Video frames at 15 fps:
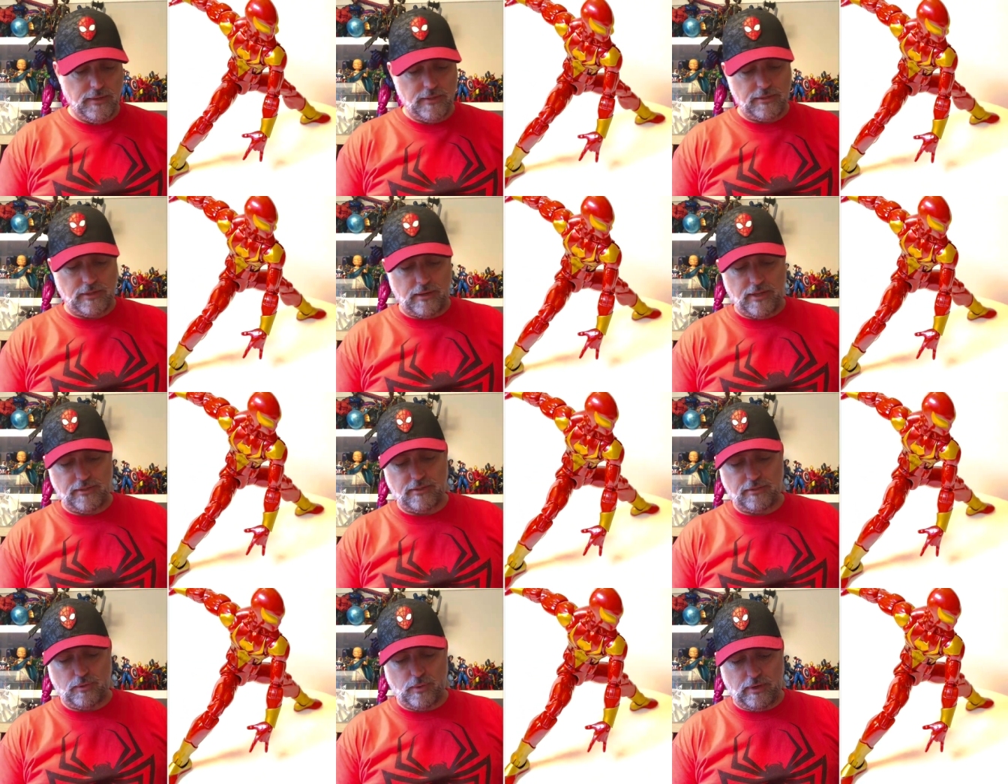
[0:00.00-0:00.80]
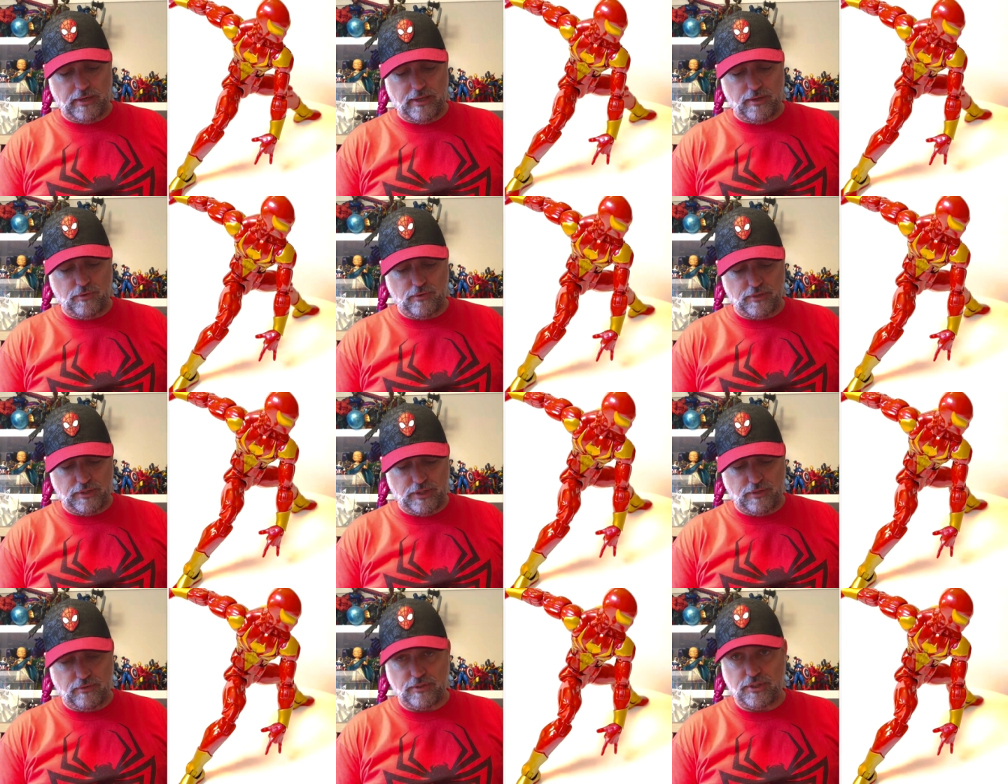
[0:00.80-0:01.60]
So let's just quickly
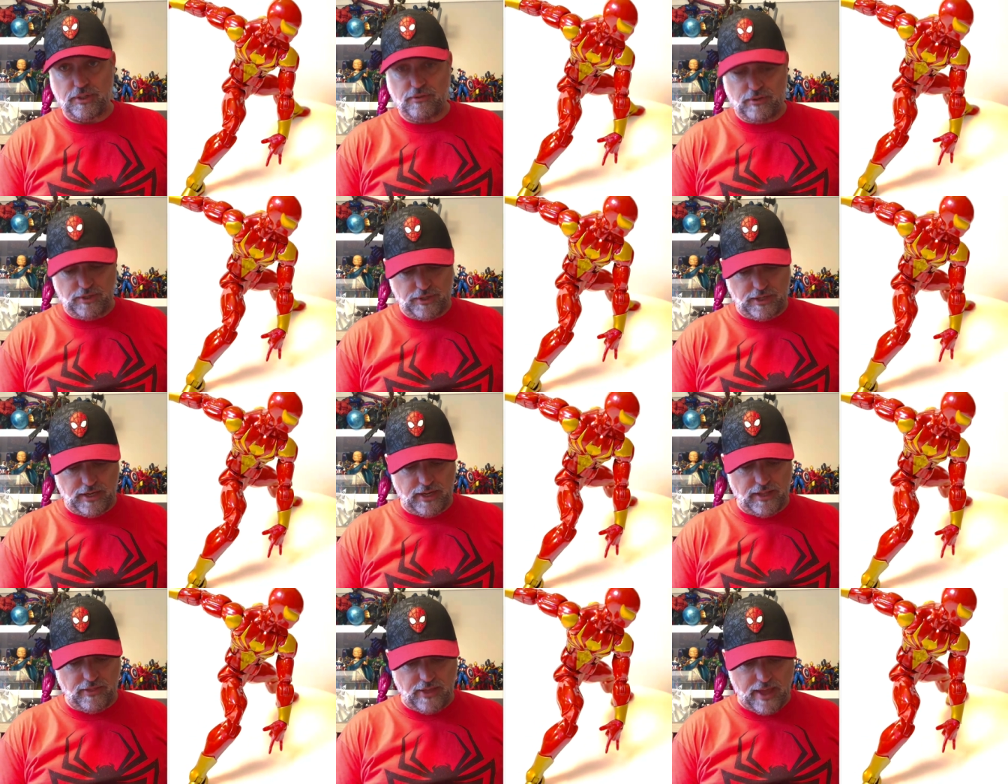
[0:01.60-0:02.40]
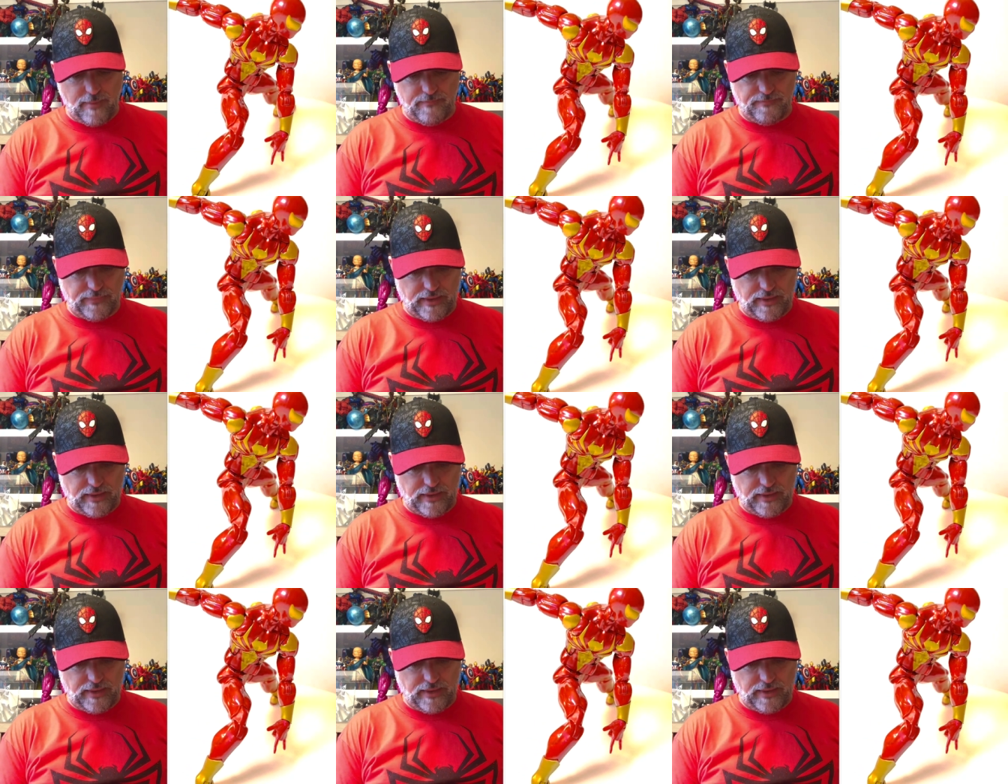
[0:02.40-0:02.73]
crunchy, crunchy, crunchy them